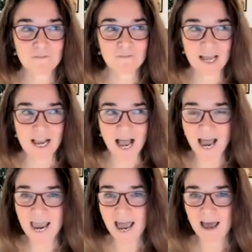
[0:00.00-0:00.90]
feel like
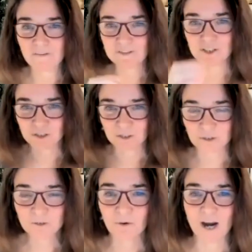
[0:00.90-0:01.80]
I have to
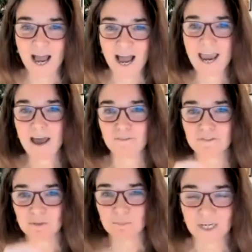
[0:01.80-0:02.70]
do or I
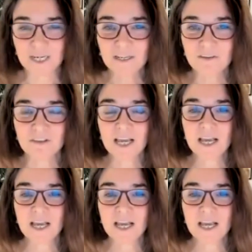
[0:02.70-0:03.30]
have to breathe,